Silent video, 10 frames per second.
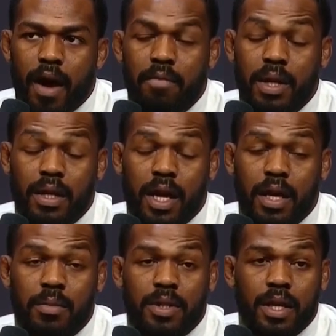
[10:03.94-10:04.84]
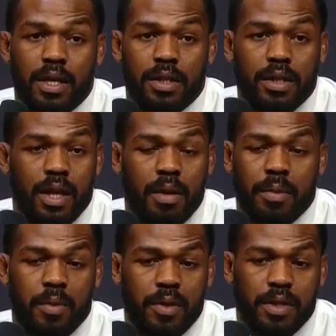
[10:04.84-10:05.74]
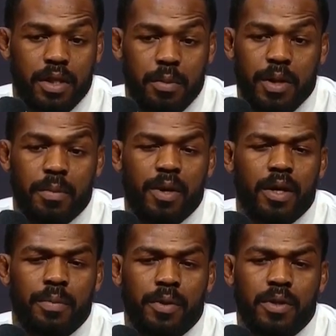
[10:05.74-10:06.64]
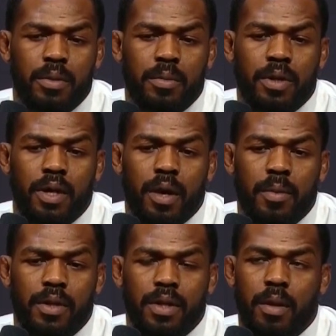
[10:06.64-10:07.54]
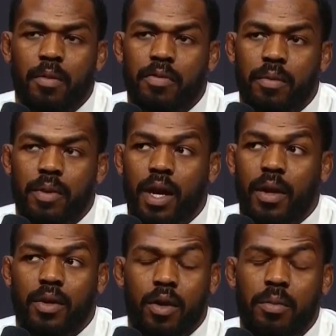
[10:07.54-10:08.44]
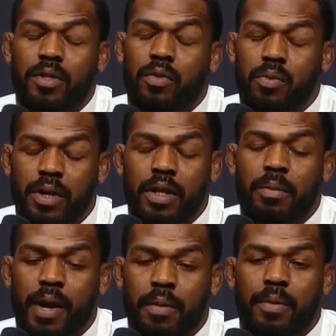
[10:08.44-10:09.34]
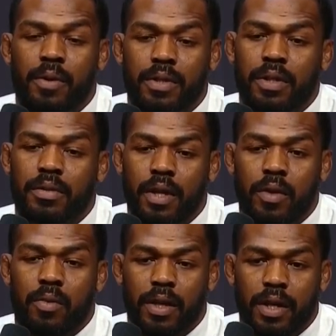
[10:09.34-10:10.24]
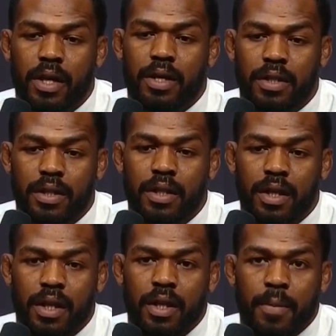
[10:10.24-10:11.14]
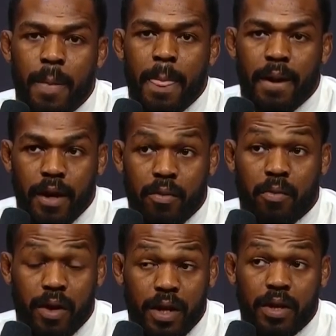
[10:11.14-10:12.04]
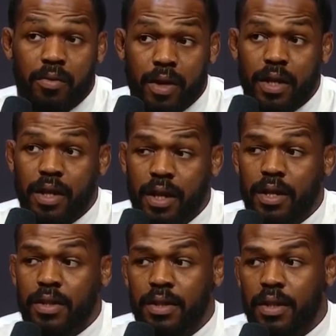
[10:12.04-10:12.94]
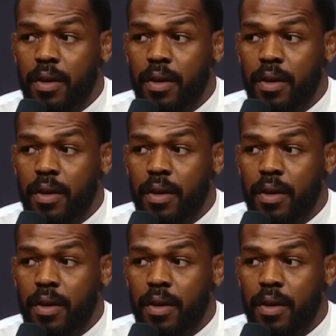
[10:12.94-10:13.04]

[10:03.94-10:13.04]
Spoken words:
I've made a lot of mistakes, and a lot of people don't consider me to be a good person, but I mean, coming from me, Kobe's a really bad person. He really is. He really, really is.